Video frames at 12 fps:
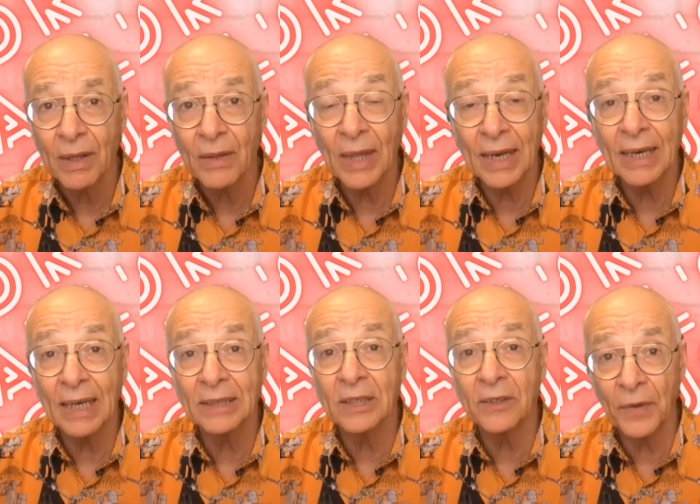than
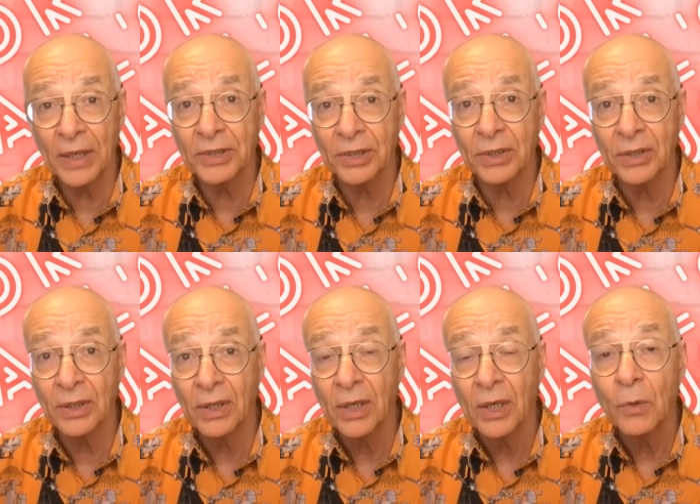does infection
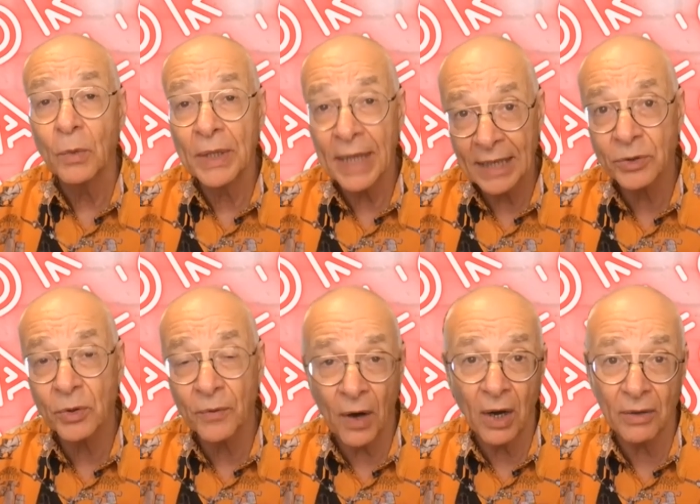with the actual
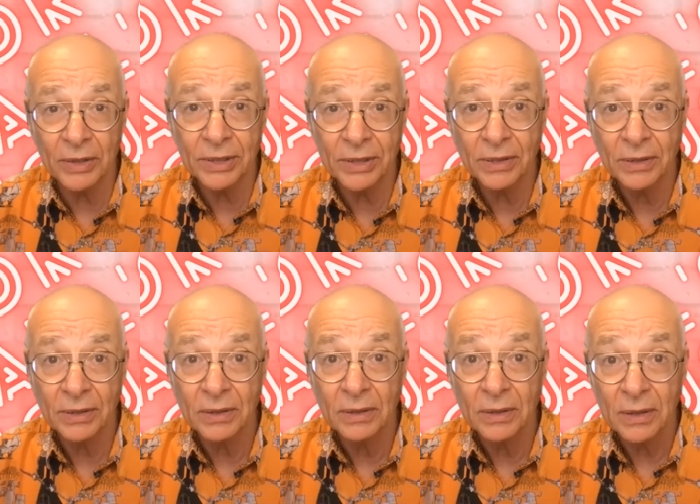virus.
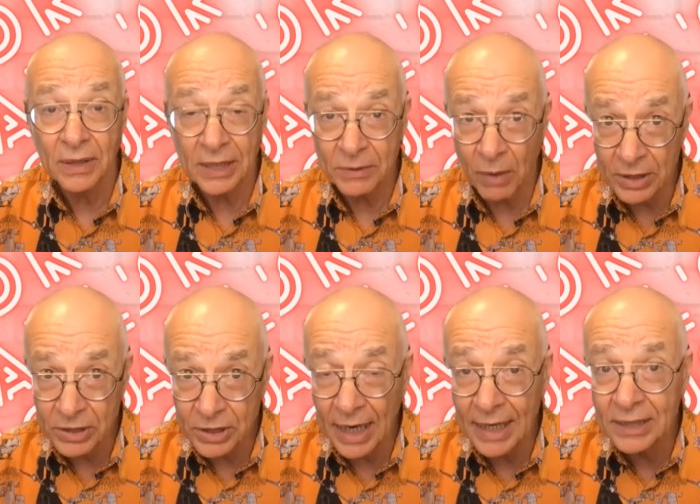This might
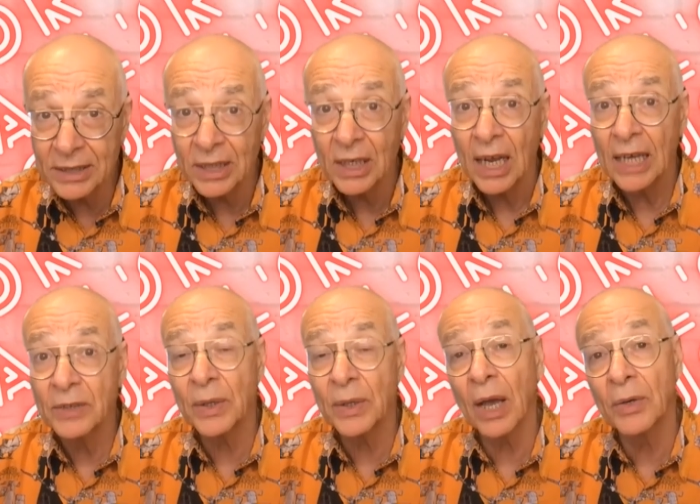change as
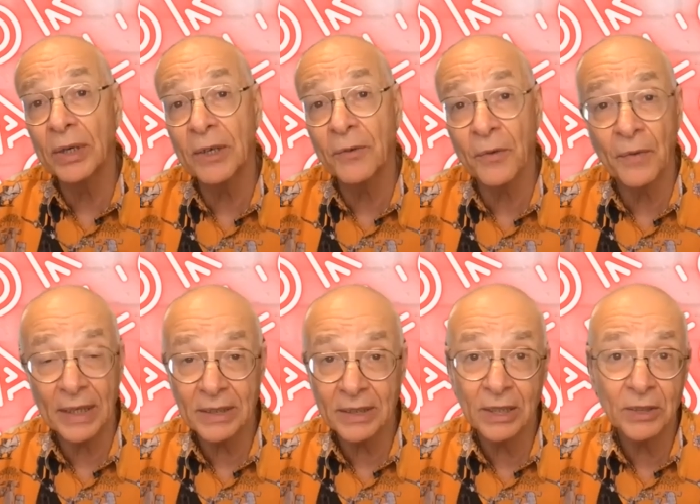we go into different
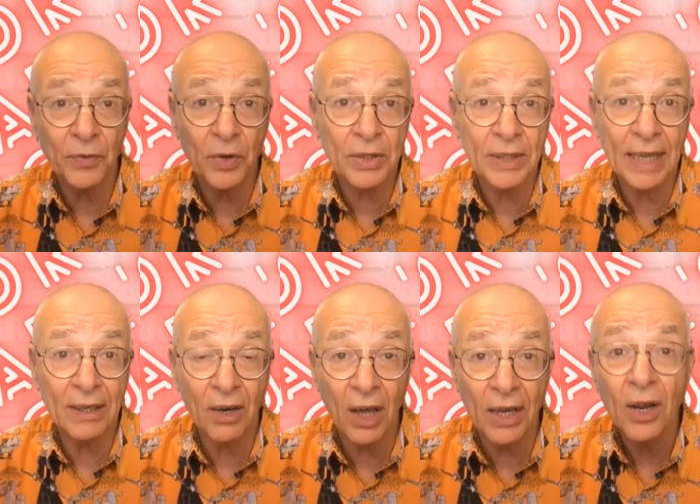vaccines further down
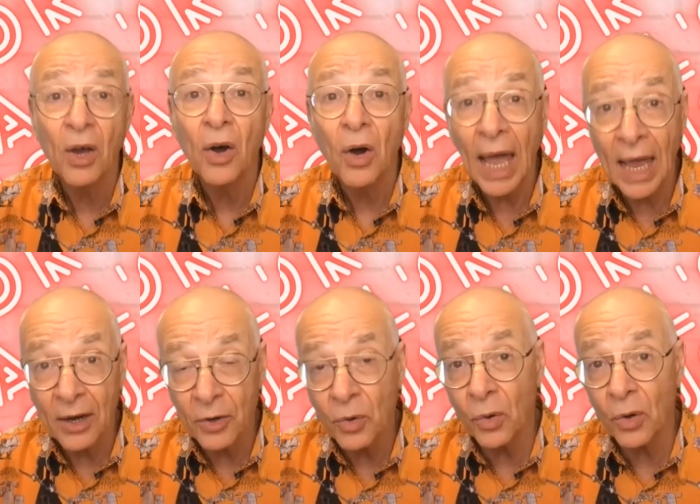the line
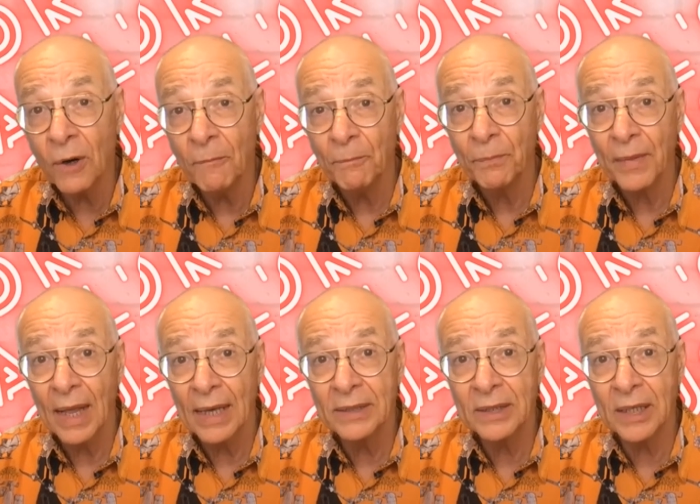and or
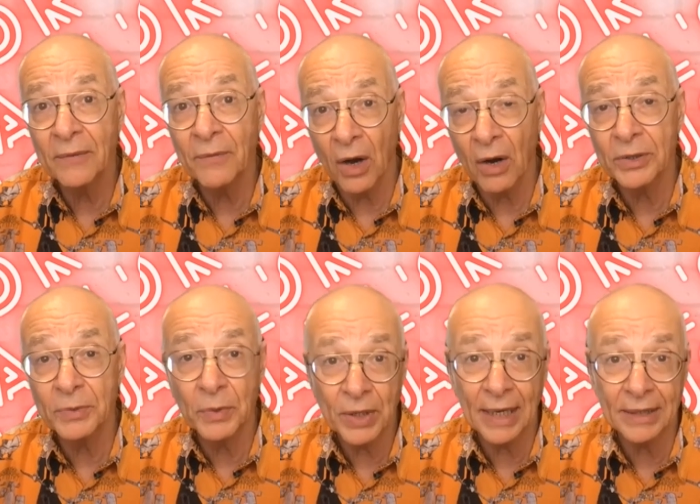as the virus
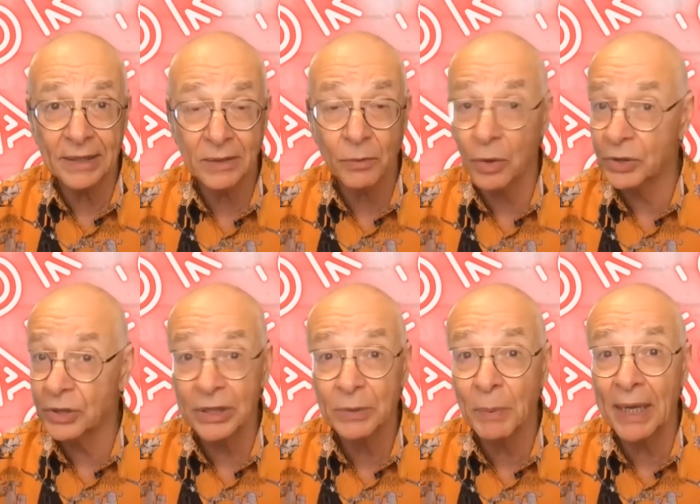mutates. Watch
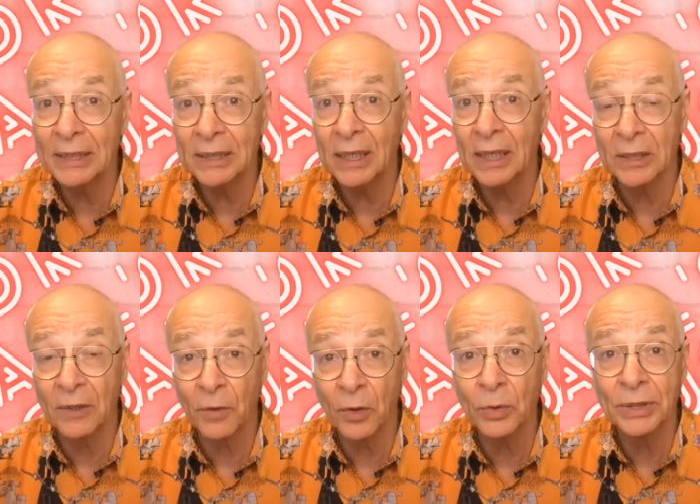your space, it's a
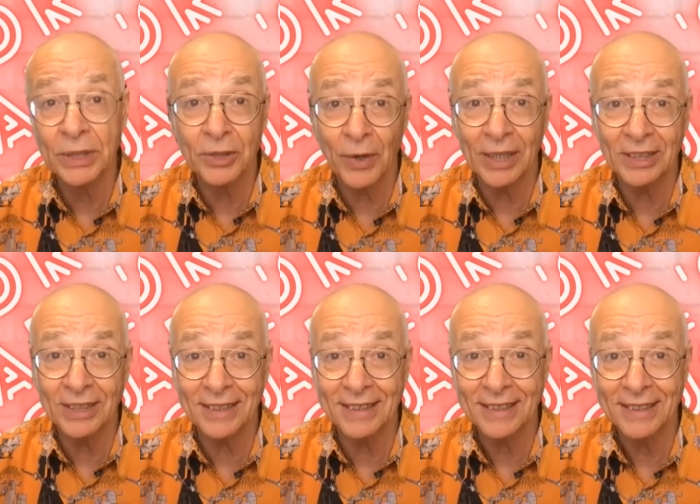fluid situation.